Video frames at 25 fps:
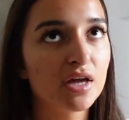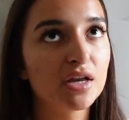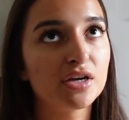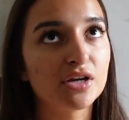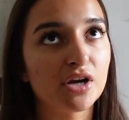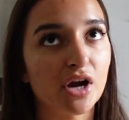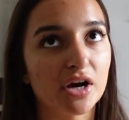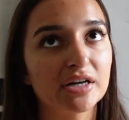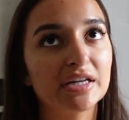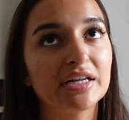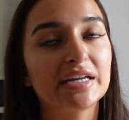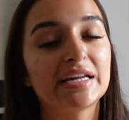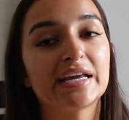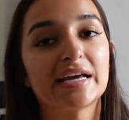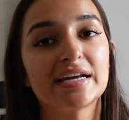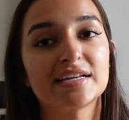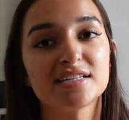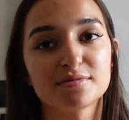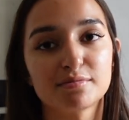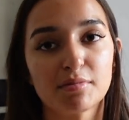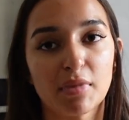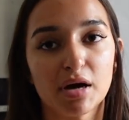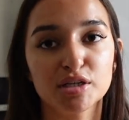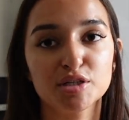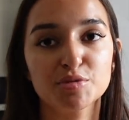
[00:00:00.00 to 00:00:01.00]
not eating as
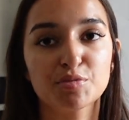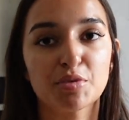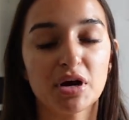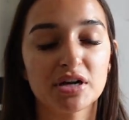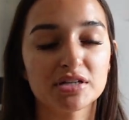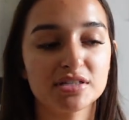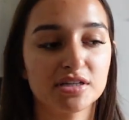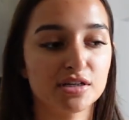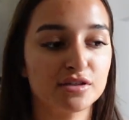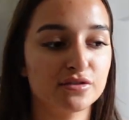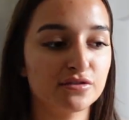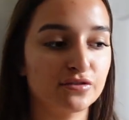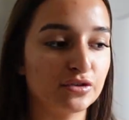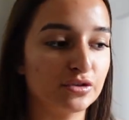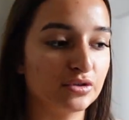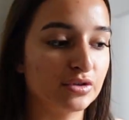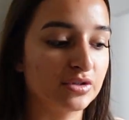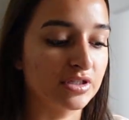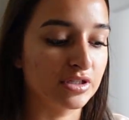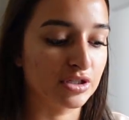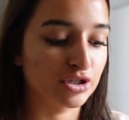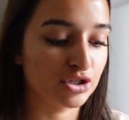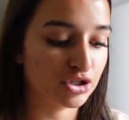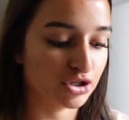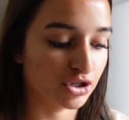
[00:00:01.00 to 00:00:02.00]
much processed
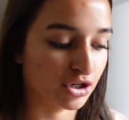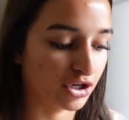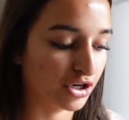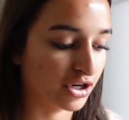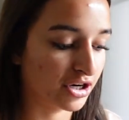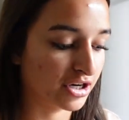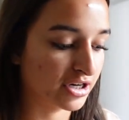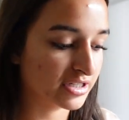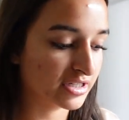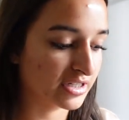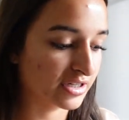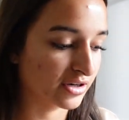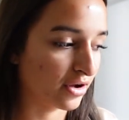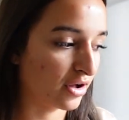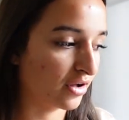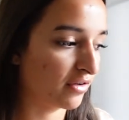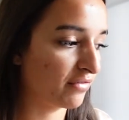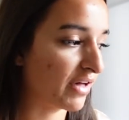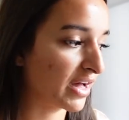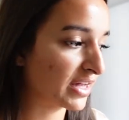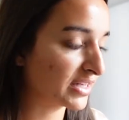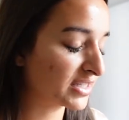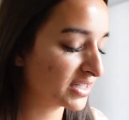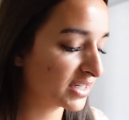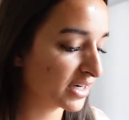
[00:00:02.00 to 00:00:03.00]
foods and sugars and all
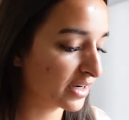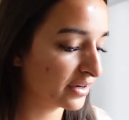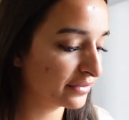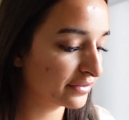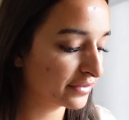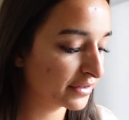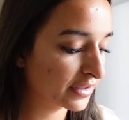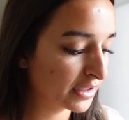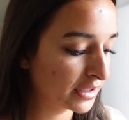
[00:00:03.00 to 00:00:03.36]
that stuff